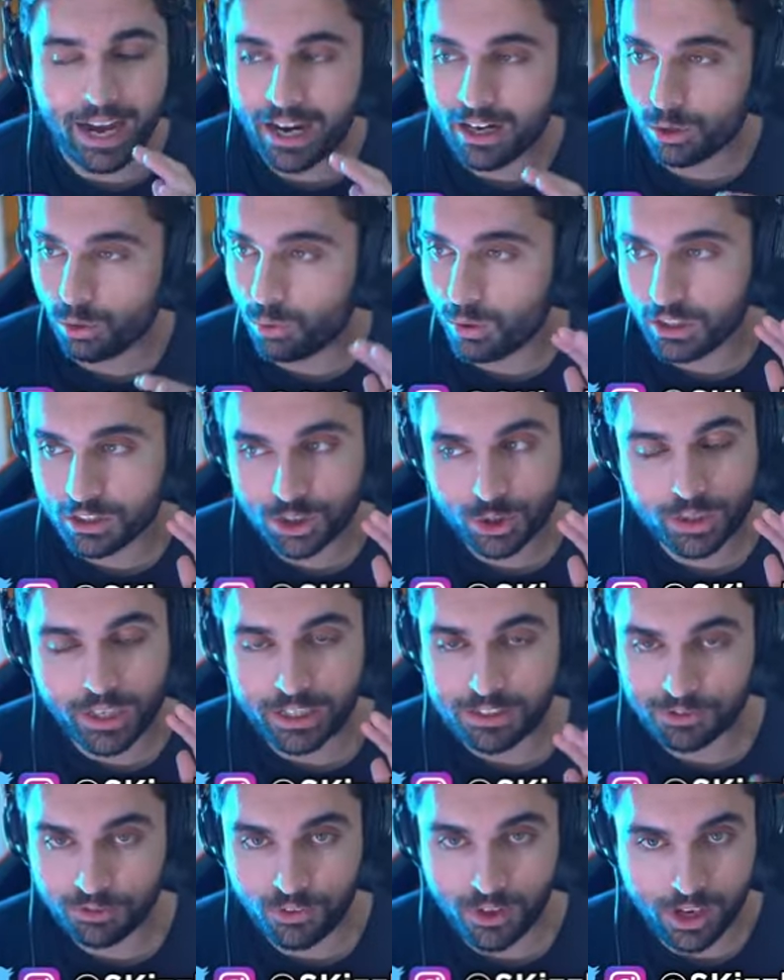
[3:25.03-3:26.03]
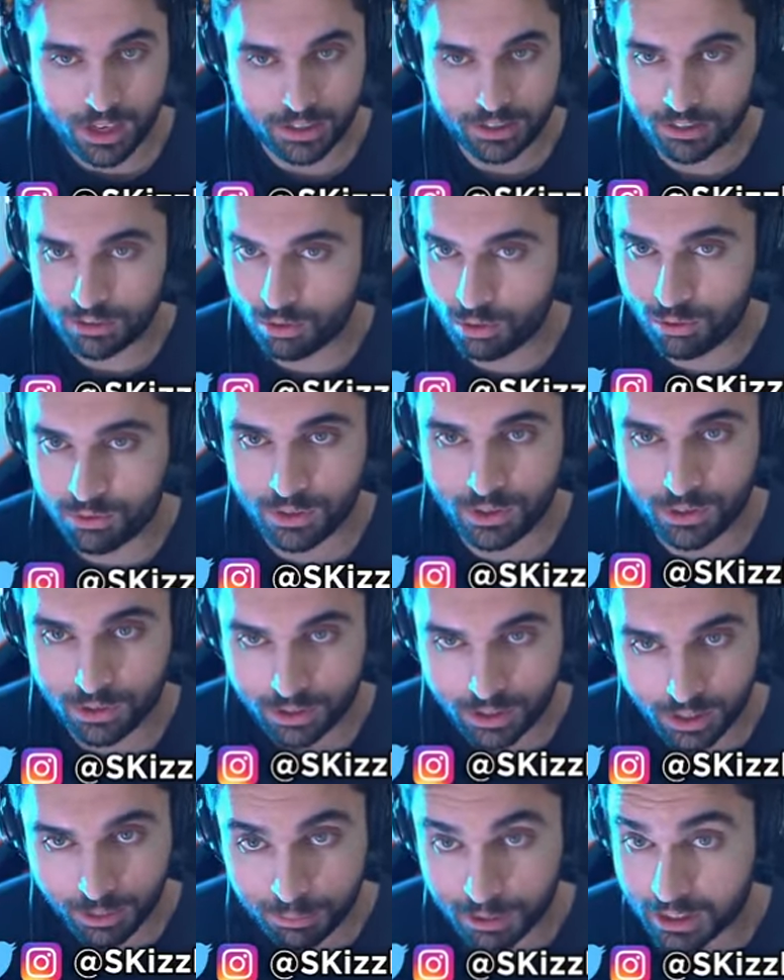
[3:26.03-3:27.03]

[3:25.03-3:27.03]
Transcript: I don't want you guys falling over, okay?